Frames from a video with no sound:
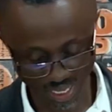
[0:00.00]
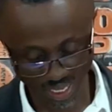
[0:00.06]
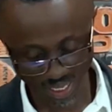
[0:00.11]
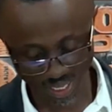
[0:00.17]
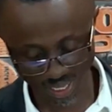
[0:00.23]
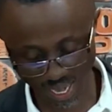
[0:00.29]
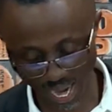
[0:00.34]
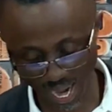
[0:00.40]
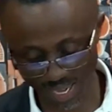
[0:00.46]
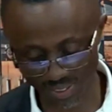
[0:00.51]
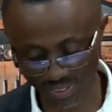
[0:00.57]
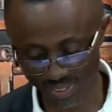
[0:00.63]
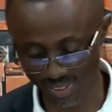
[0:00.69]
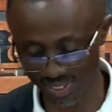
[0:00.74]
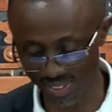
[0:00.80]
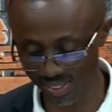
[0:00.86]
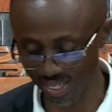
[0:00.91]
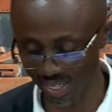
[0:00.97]
Christ
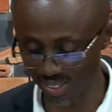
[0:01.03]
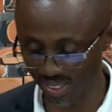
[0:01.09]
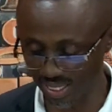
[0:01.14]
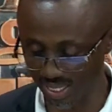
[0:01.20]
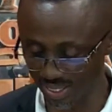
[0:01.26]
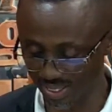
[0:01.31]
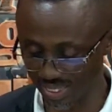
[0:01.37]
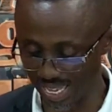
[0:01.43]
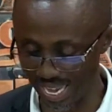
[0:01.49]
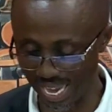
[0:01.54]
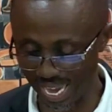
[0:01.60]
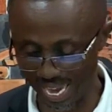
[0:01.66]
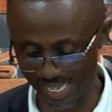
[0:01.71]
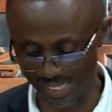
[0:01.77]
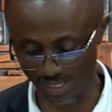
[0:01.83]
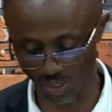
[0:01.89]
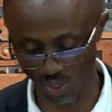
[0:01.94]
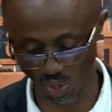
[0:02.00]
Jesus is the
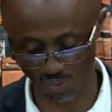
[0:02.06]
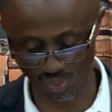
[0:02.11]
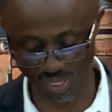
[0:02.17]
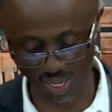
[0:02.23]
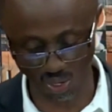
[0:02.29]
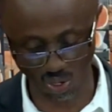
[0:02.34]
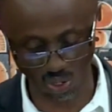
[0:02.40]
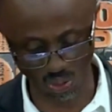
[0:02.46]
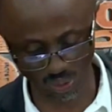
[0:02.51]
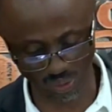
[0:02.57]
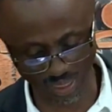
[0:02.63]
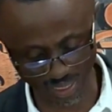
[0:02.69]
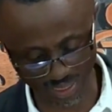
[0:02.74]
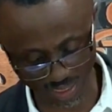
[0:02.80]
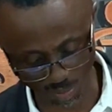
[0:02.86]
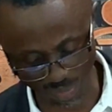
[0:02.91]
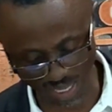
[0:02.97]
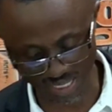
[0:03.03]
end of the Old
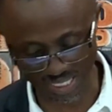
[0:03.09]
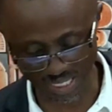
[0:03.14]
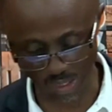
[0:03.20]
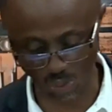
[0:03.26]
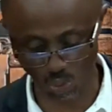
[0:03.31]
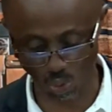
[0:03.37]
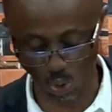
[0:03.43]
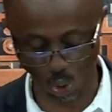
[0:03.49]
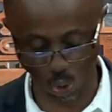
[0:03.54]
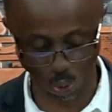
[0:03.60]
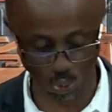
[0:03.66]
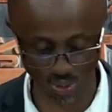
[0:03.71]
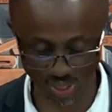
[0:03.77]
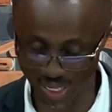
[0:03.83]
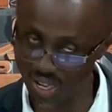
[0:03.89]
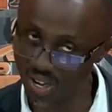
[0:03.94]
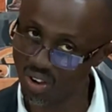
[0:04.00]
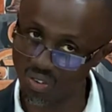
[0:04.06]
Testament laws.
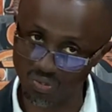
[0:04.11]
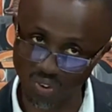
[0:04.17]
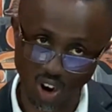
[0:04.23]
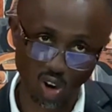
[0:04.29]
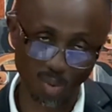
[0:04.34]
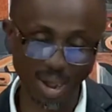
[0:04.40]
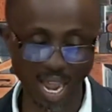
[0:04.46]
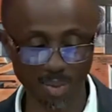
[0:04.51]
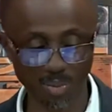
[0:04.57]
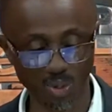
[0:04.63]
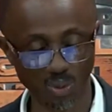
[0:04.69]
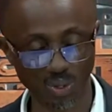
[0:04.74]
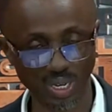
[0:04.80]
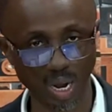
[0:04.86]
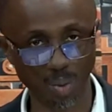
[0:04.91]
For Bible na